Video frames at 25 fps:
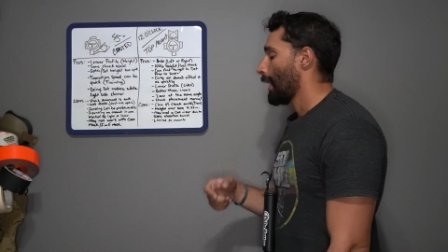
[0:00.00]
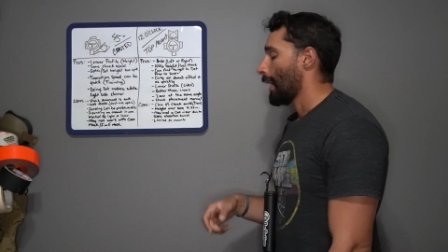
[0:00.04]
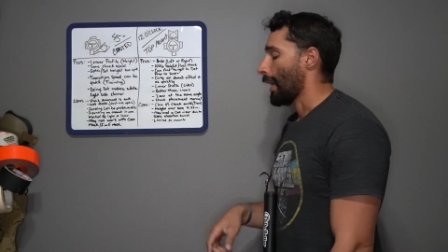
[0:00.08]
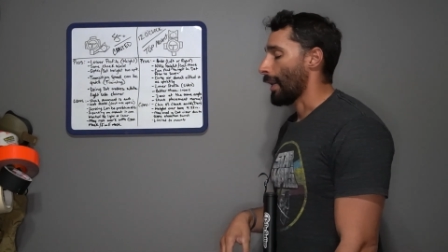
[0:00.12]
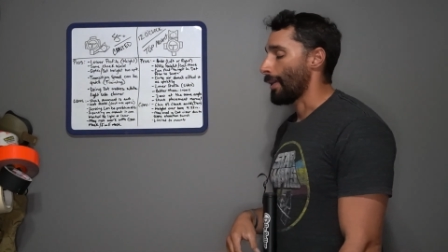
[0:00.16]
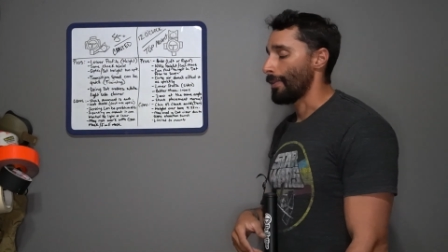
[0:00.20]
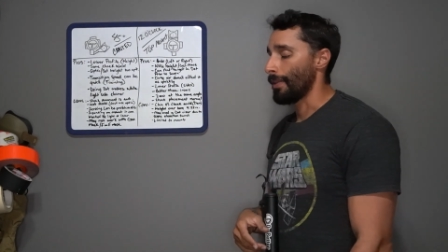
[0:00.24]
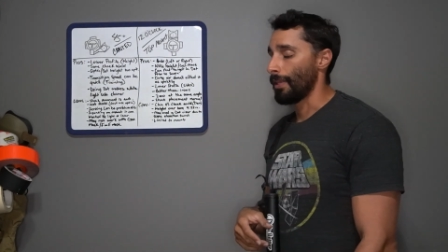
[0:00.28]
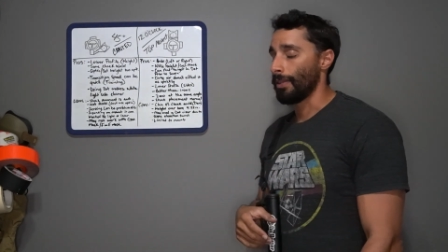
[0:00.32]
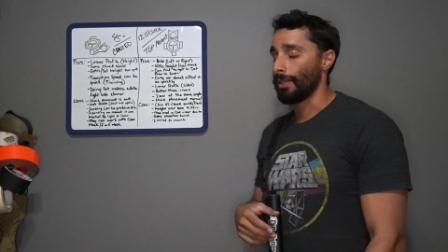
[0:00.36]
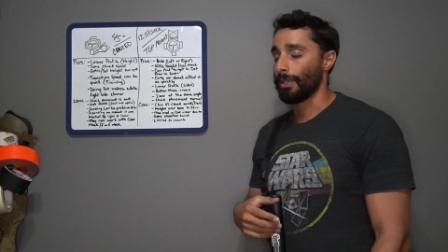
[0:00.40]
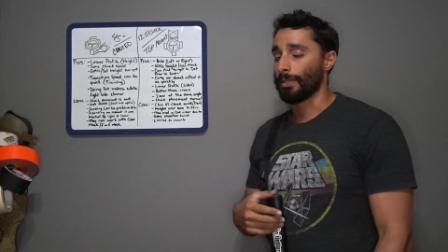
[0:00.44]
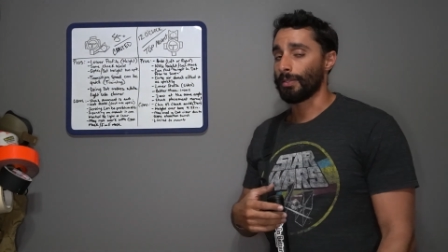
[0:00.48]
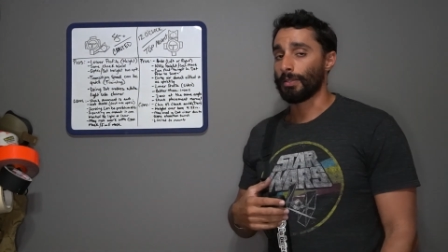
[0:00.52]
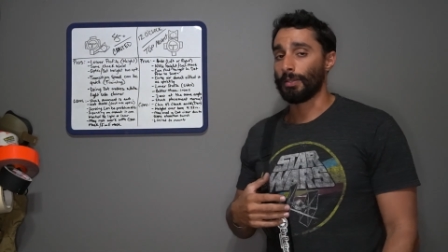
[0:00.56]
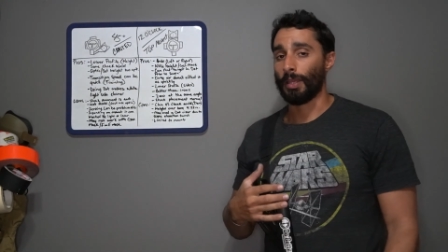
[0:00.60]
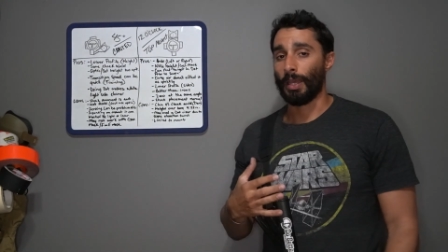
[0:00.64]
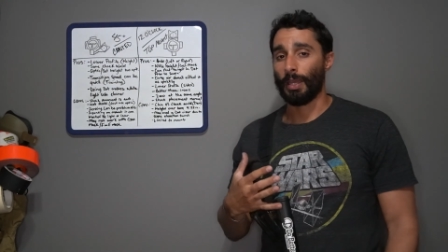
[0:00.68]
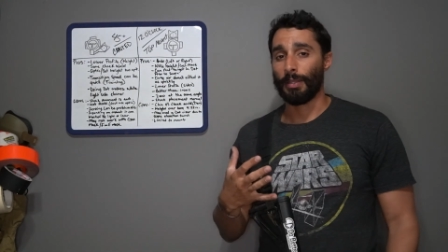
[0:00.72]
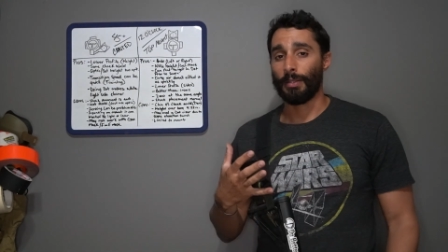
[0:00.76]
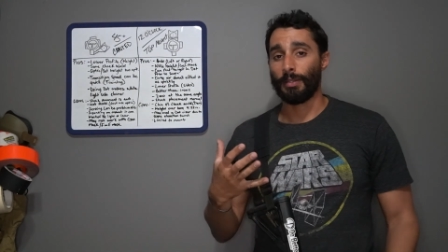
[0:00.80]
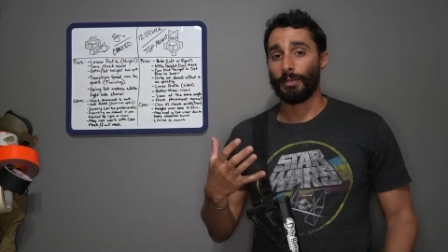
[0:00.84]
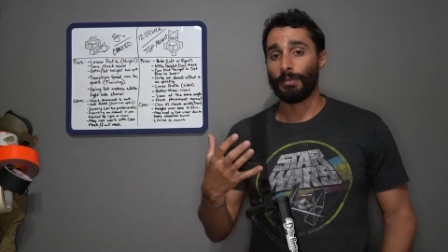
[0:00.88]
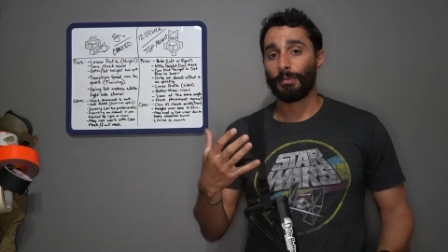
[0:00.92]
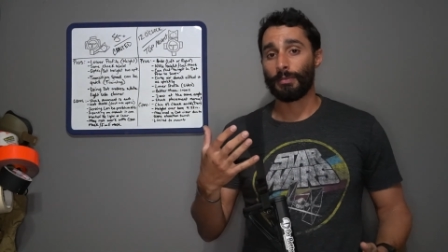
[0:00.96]
and
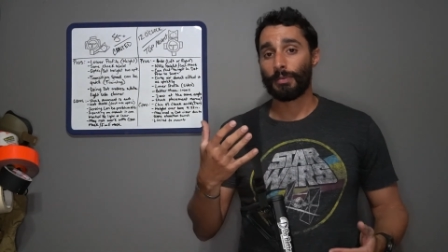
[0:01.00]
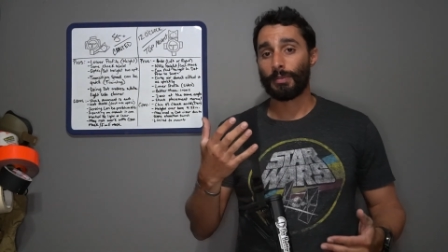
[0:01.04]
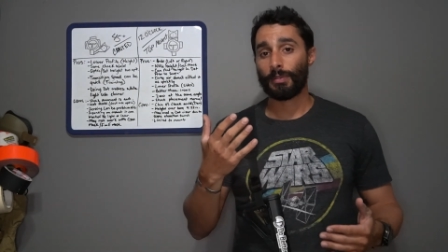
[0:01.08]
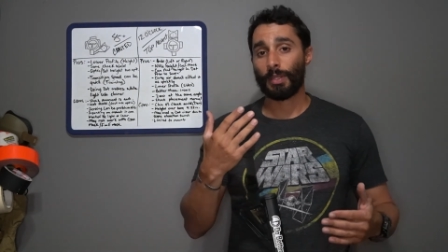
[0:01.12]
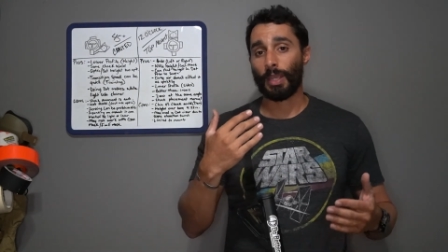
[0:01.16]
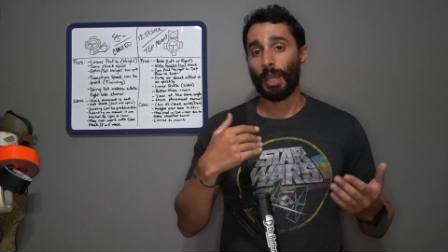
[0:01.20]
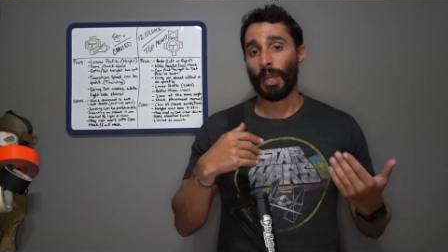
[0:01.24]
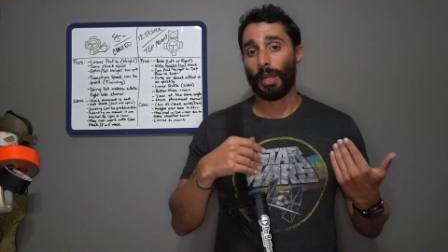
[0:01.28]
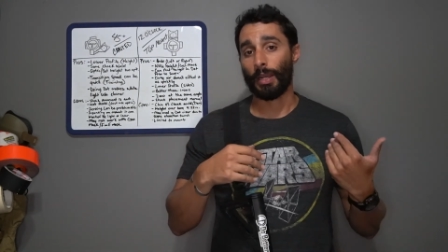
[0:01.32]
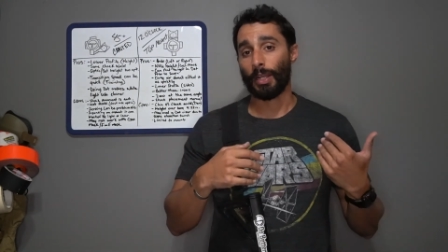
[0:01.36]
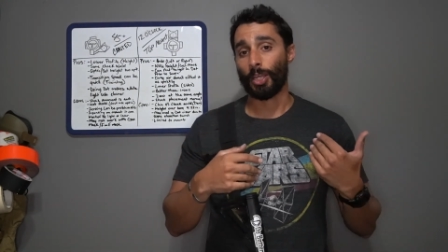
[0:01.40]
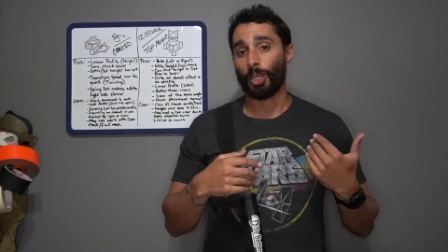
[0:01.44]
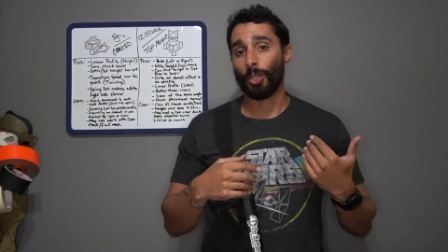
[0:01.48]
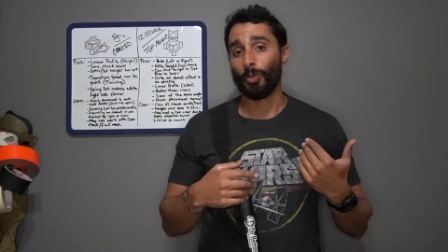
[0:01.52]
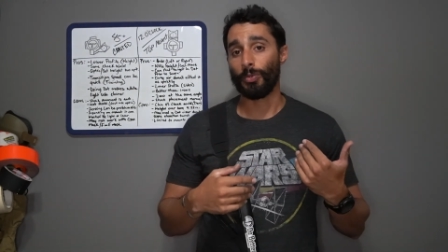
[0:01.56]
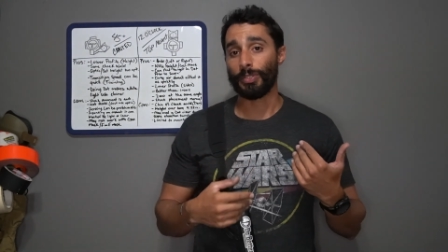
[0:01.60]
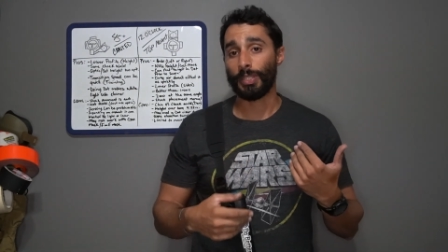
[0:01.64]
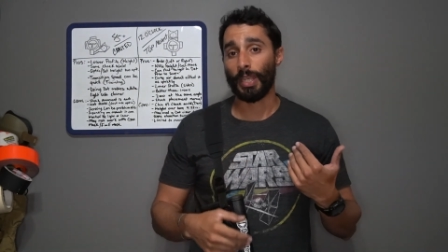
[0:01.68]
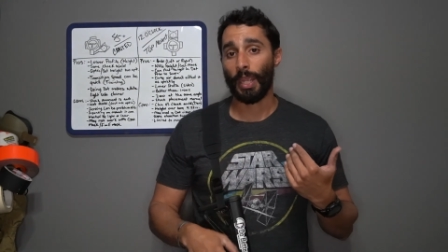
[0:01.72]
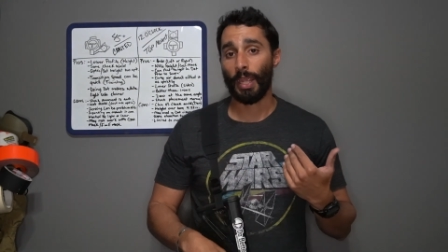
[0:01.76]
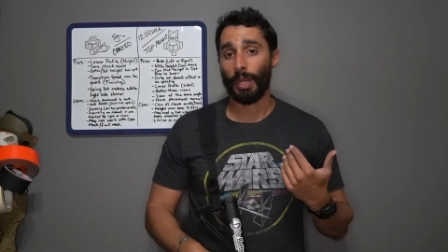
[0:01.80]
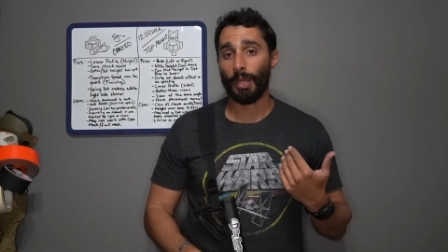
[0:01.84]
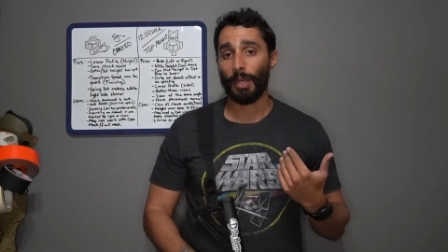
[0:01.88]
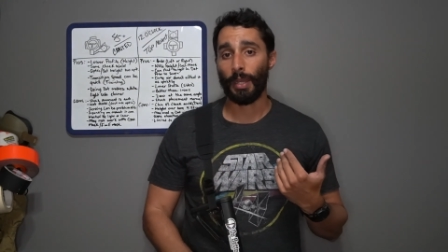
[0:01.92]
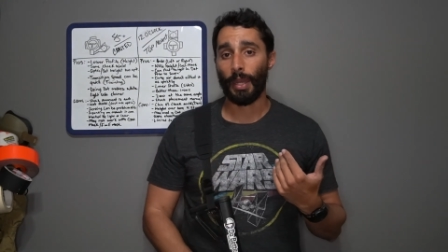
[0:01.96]
then kind of goes
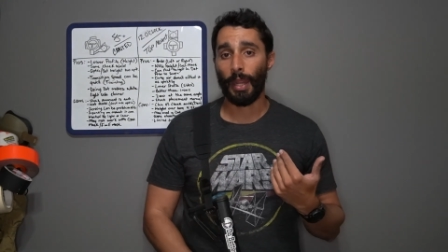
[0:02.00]
hand